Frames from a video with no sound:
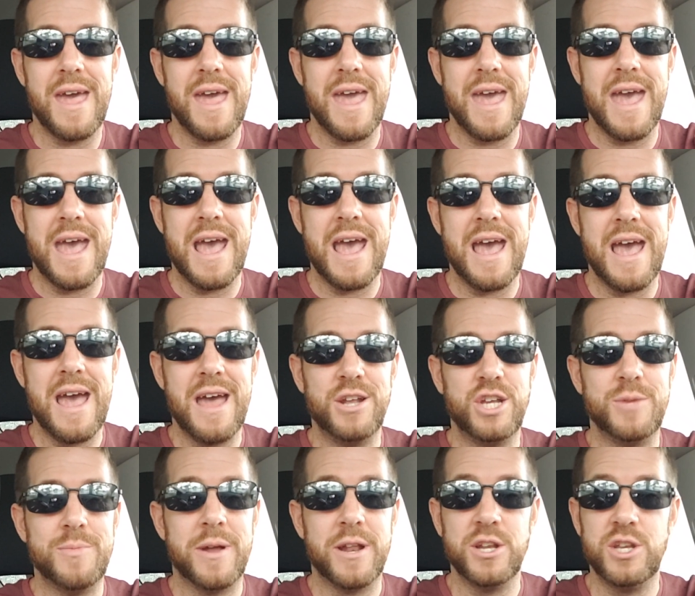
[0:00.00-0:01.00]
and
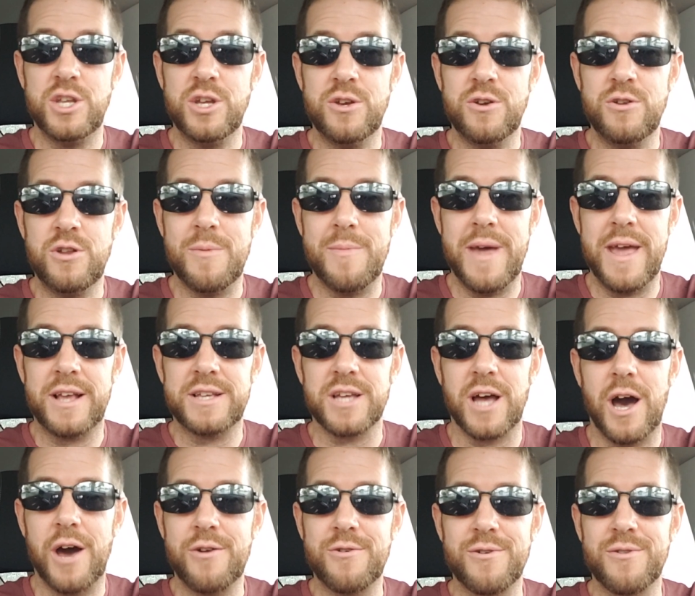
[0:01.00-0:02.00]
she met a dude who makes
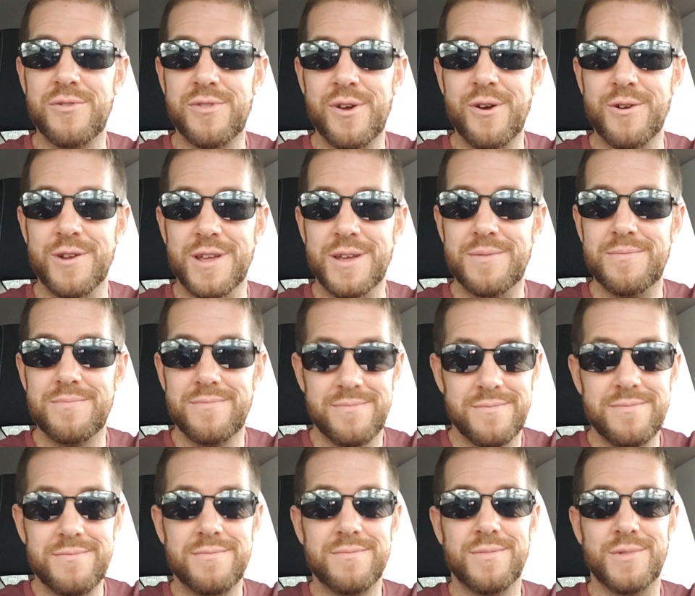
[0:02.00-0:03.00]
130,
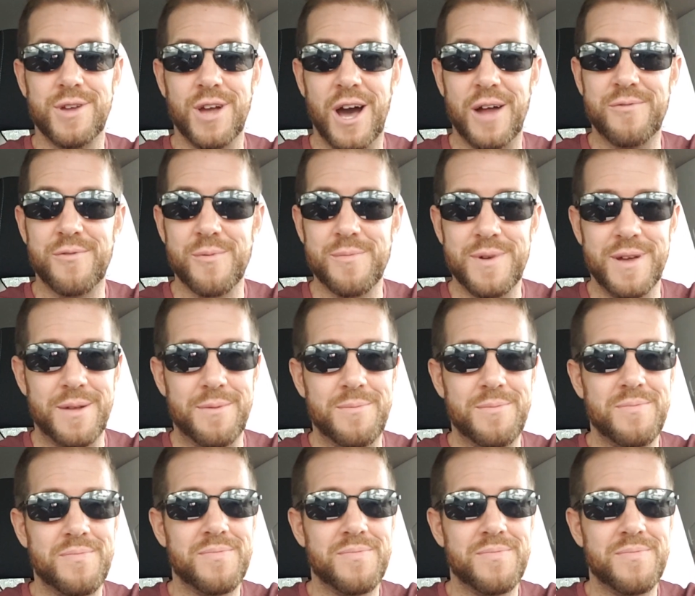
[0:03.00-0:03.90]
God forbid.